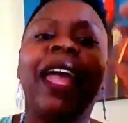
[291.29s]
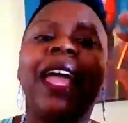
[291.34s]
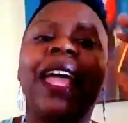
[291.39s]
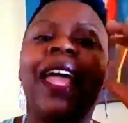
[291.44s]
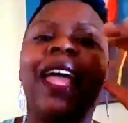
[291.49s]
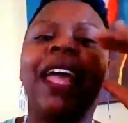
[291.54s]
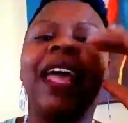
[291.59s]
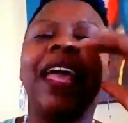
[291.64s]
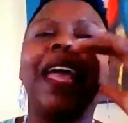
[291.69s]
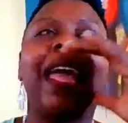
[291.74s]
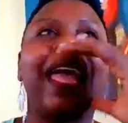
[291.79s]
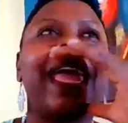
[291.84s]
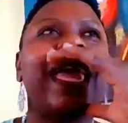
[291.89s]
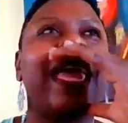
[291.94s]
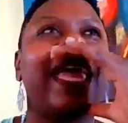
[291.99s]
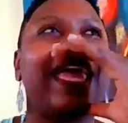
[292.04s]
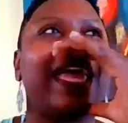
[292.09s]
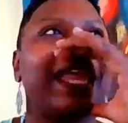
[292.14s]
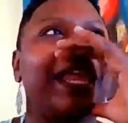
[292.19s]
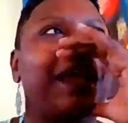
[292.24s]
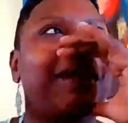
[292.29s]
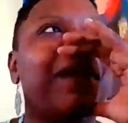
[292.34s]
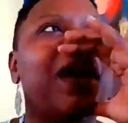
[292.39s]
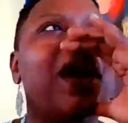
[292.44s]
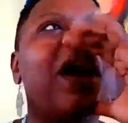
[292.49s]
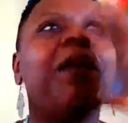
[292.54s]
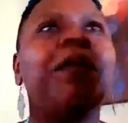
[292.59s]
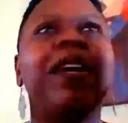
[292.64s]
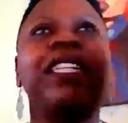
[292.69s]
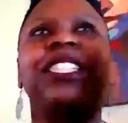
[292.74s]
and I'm
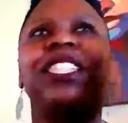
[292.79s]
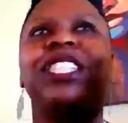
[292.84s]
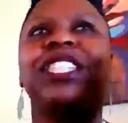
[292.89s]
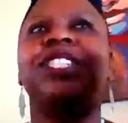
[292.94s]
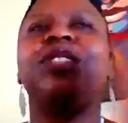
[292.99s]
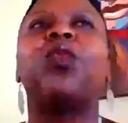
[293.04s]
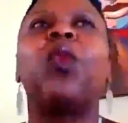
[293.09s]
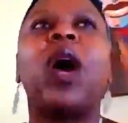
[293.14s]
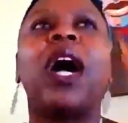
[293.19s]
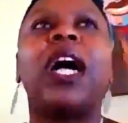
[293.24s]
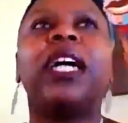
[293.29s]
always just